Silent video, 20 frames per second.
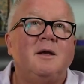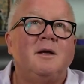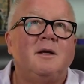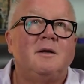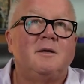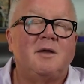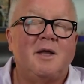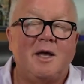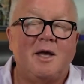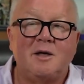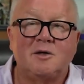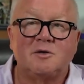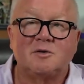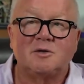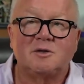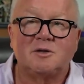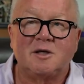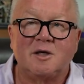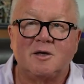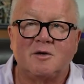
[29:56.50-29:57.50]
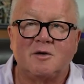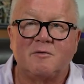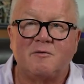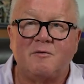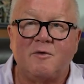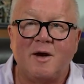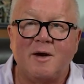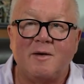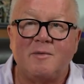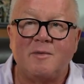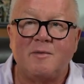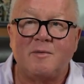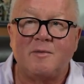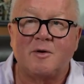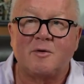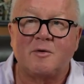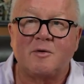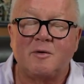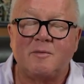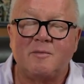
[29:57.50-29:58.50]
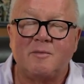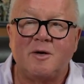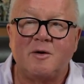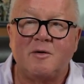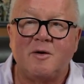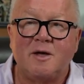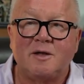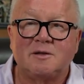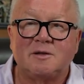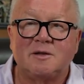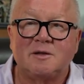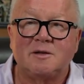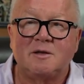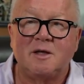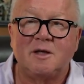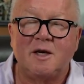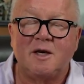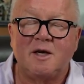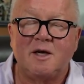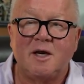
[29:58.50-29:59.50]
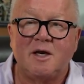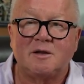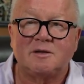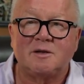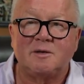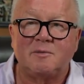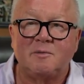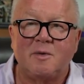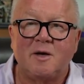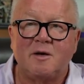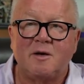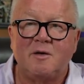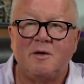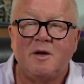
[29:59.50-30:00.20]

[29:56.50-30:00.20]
The intracellular vitamin, mineral, amino acid, antioxidant panel.